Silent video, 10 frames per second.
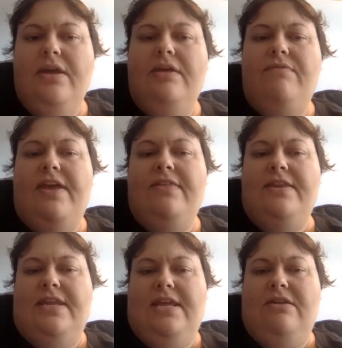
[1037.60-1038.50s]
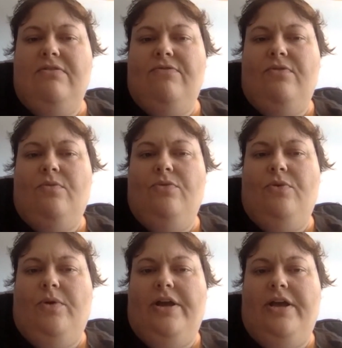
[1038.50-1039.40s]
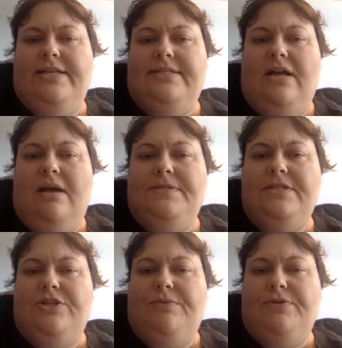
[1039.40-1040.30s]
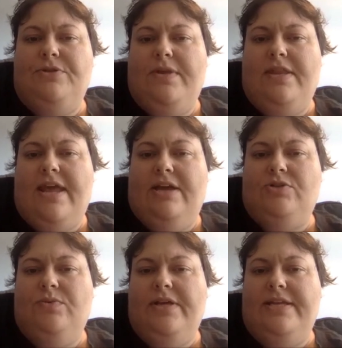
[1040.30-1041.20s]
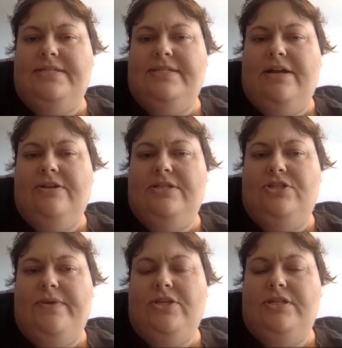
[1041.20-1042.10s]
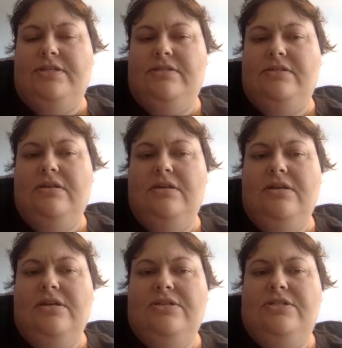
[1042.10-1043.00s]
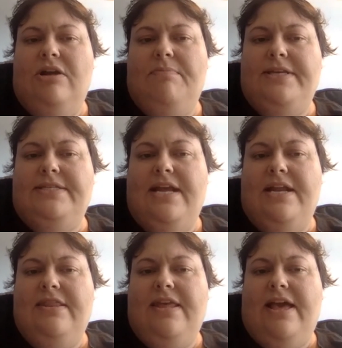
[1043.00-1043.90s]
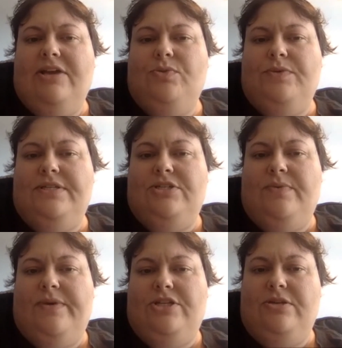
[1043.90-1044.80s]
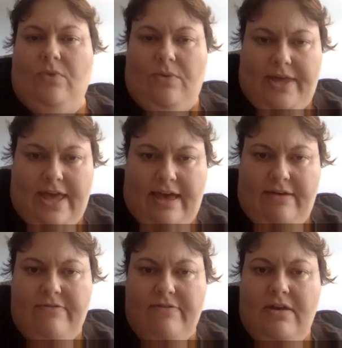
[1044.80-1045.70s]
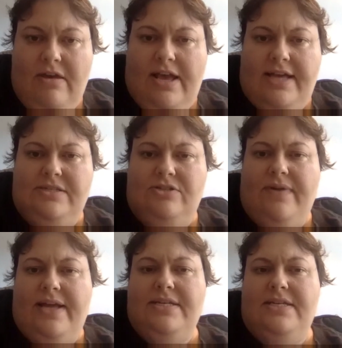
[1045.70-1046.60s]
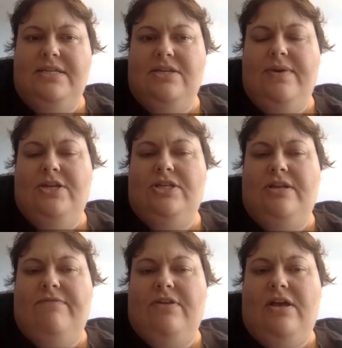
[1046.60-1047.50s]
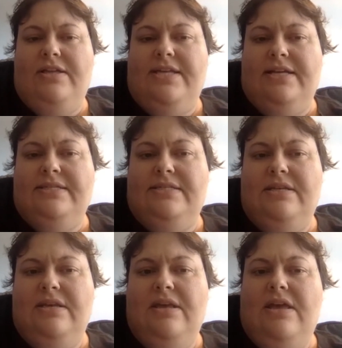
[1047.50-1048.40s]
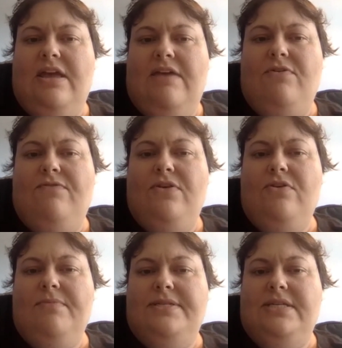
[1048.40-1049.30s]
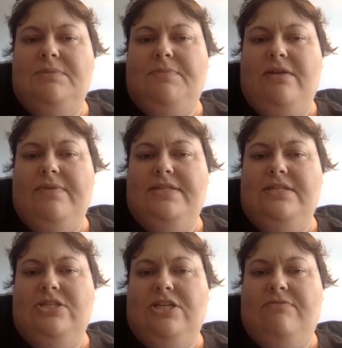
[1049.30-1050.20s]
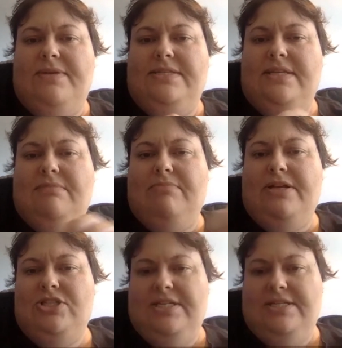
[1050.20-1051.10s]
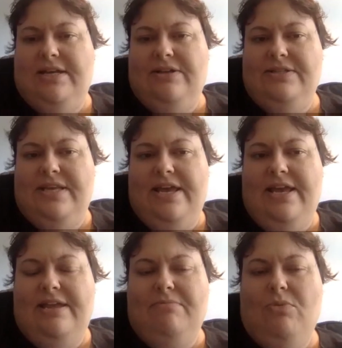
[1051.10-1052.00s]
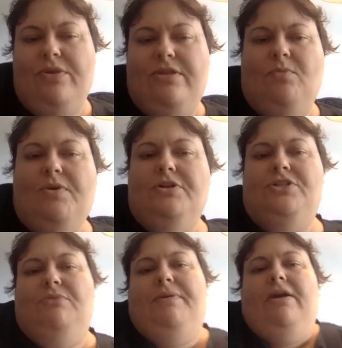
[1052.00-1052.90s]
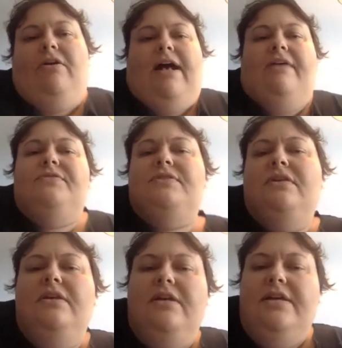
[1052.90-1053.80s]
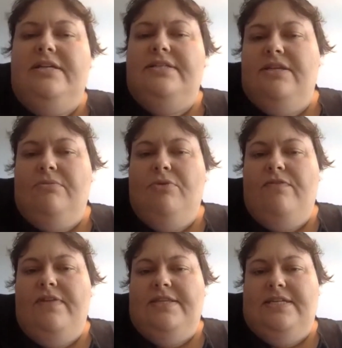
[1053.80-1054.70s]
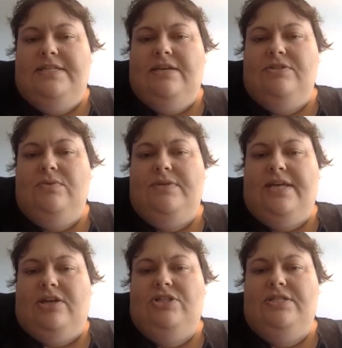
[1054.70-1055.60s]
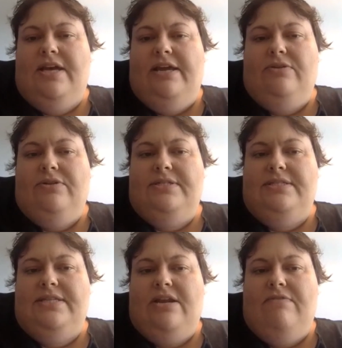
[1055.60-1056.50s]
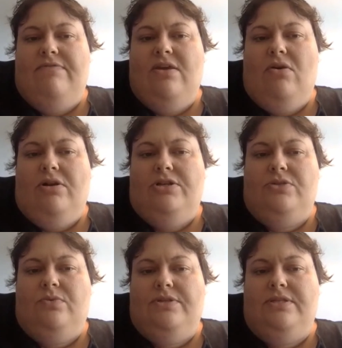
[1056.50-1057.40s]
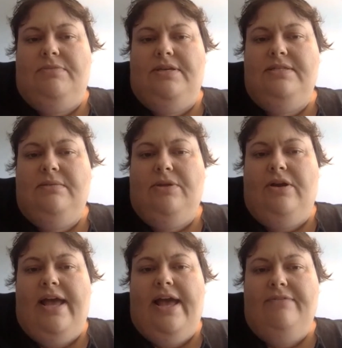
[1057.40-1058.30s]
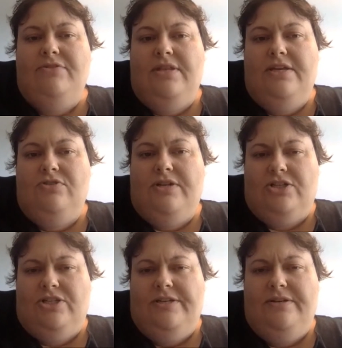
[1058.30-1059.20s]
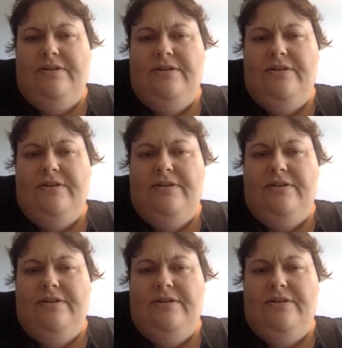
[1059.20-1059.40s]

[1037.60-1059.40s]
Convey the need for the work as an opposition between actual and desired situations. Start by stating the actual situation, what we have, as a direct continuation of the context. If you feel you must explain recent achievements in much detail, say in more than 1 or 2 paragraphs, consider moving the details to a section titled State of the Art or something similar after the introduction,